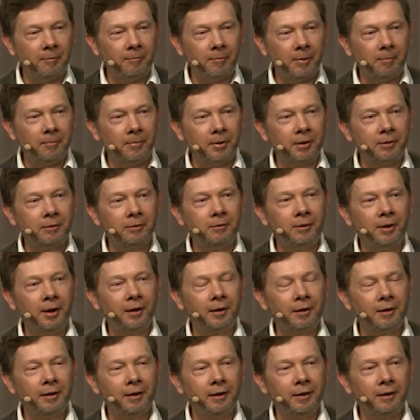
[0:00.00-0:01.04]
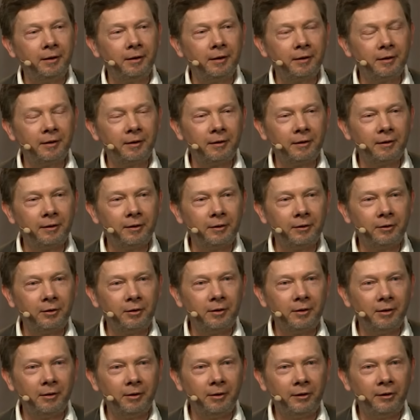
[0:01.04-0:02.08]
remember correctly,
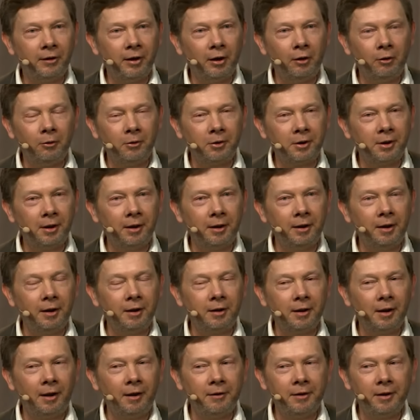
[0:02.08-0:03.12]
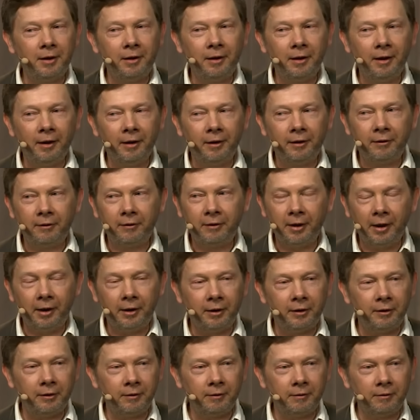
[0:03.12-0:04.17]
they looked at each other and
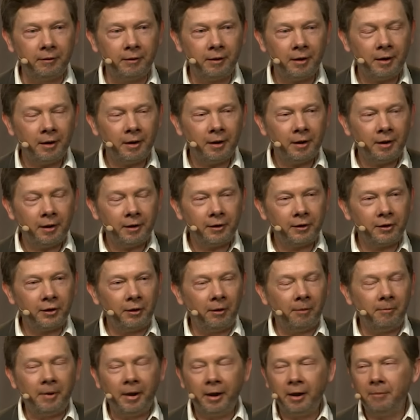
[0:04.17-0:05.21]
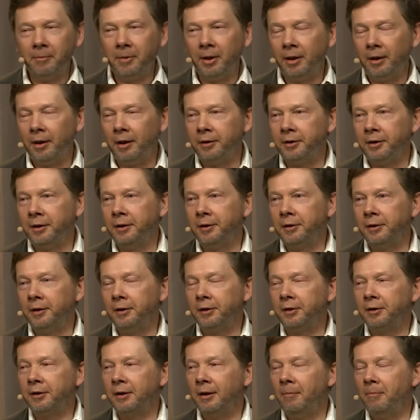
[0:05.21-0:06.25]
then Ramana Maharshi said
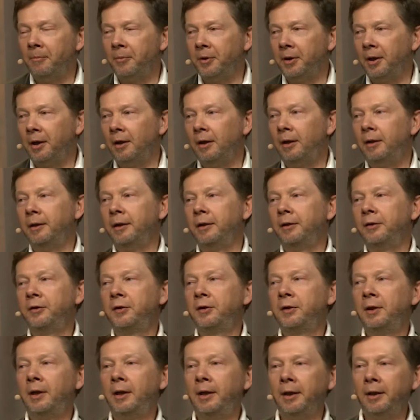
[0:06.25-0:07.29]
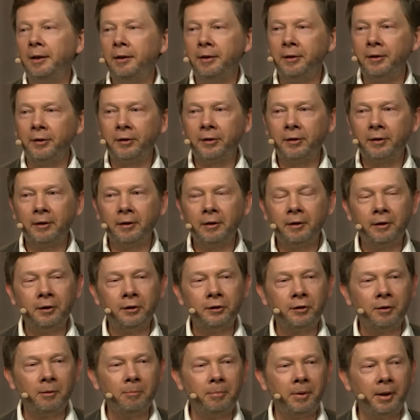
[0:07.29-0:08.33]
something like, Silence
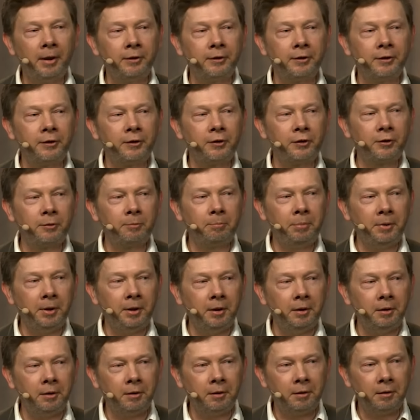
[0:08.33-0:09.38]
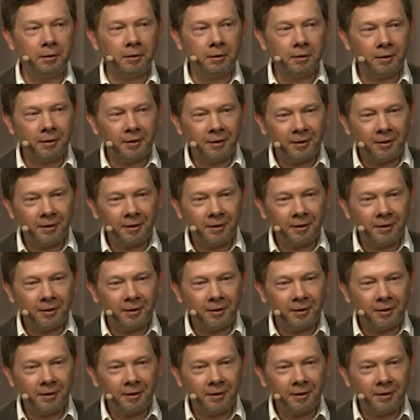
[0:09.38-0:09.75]
is the best speech.